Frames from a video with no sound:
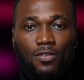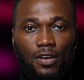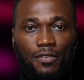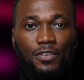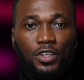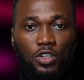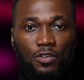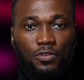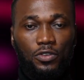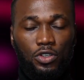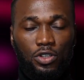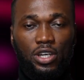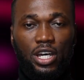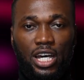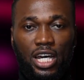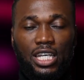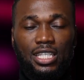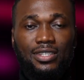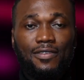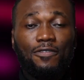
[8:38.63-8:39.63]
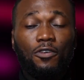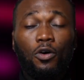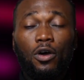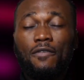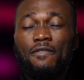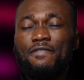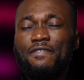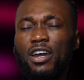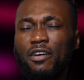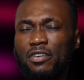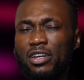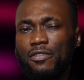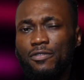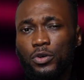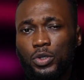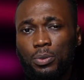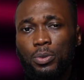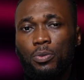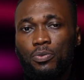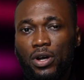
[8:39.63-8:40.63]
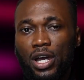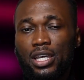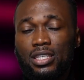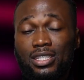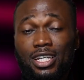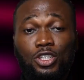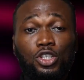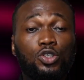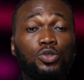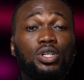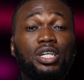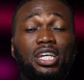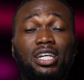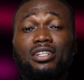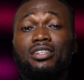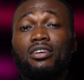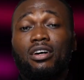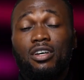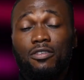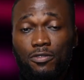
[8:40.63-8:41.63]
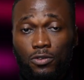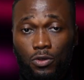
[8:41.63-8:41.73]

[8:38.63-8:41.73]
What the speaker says: cover video for you guys for a very affordable price that you cannot